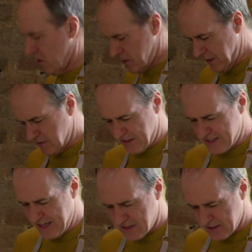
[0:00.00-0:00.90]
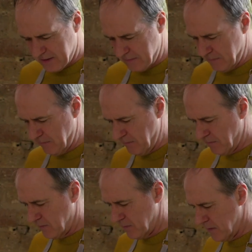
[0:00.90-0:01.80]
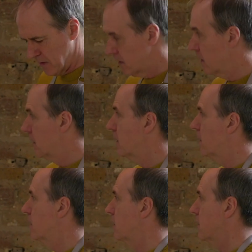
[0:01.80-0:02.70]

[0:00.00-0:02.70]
Oh, it smells fantastic. Okay, do you want to do it or you want